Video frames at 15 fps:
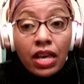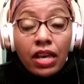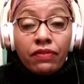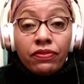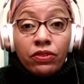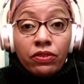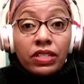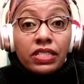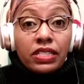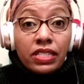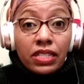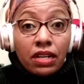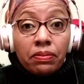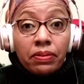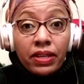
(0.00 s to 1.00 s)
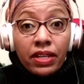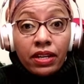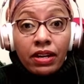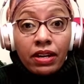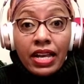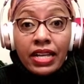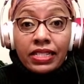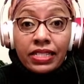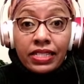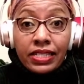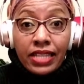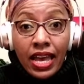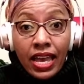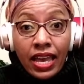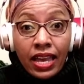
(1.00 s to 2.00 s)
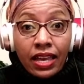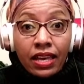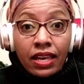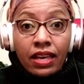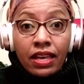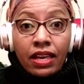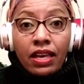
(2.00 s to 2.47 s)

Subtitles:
If you can sit up here and say